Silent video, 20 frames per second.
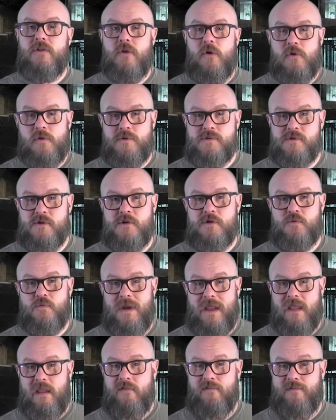Local Search
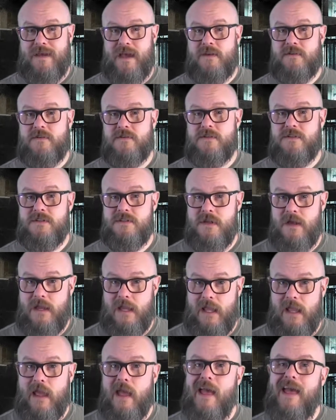Ranking Factor
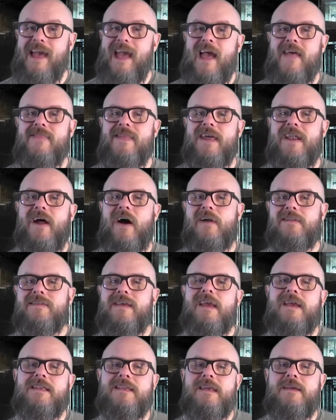study, and then I'll
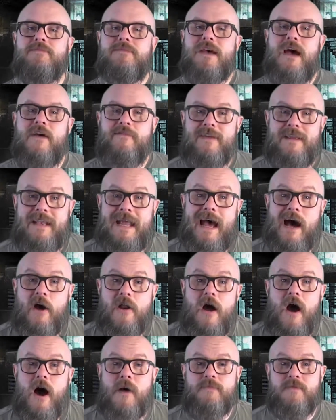take a deep dive into how
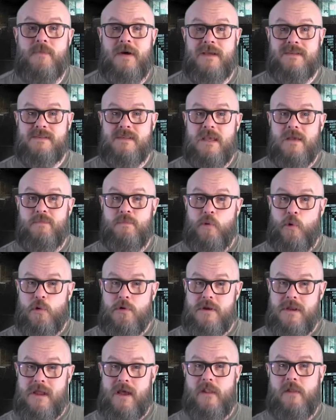to optimize the
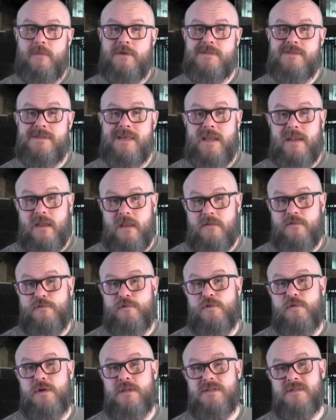important elements that
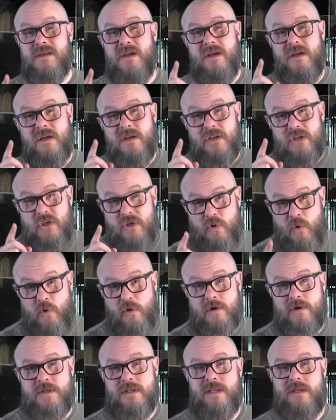influence
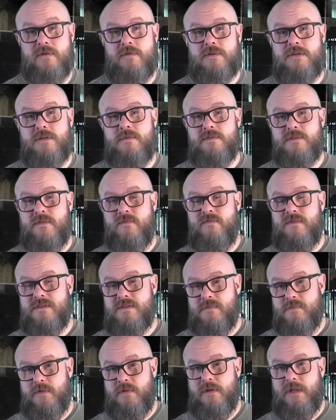your dealership's
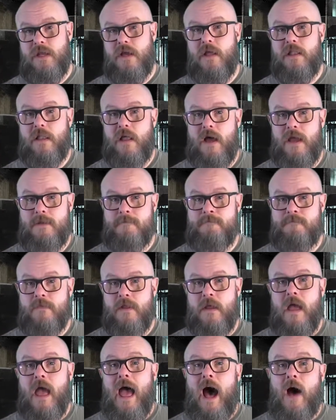visibility online.
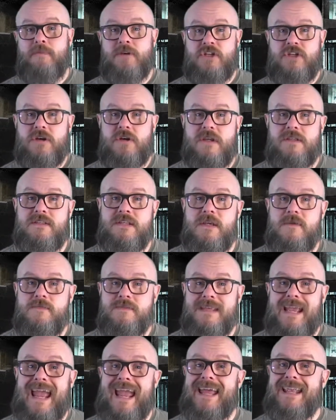I'll be sharing
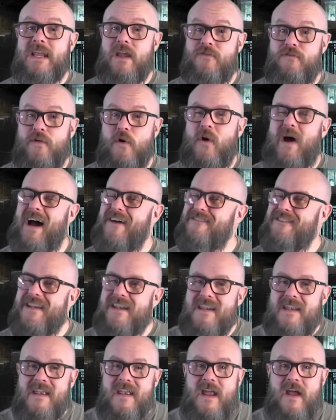tips and info I've
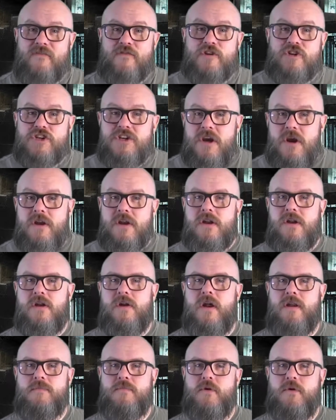never shared at an
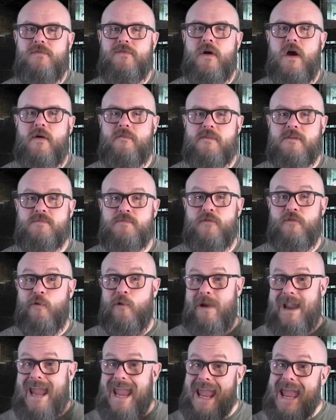automotive conference
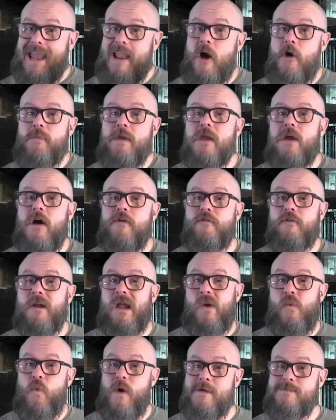before, and I'll be
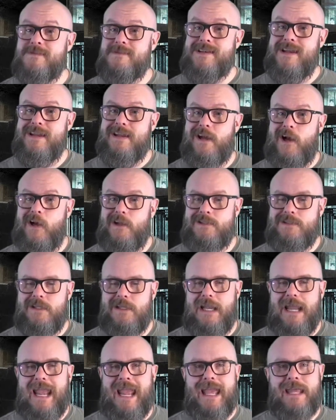covering website
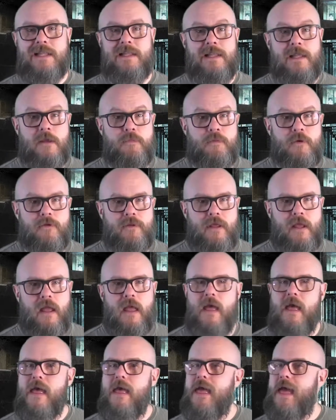content and link
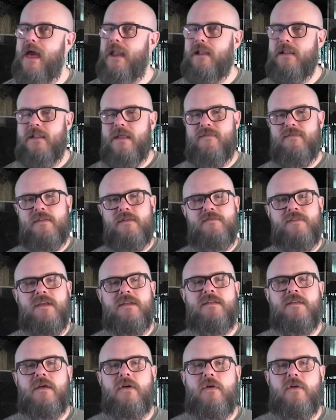building at a level of
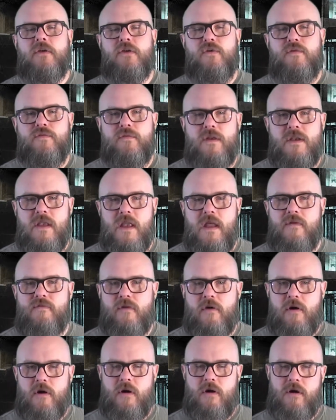detail you've
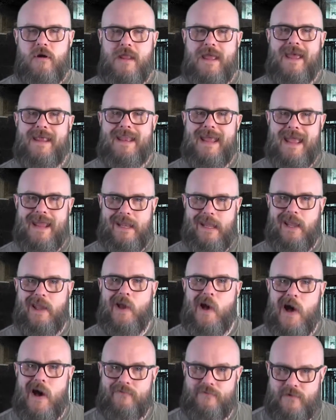never heard at any
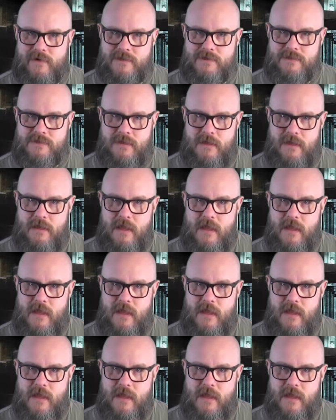conference.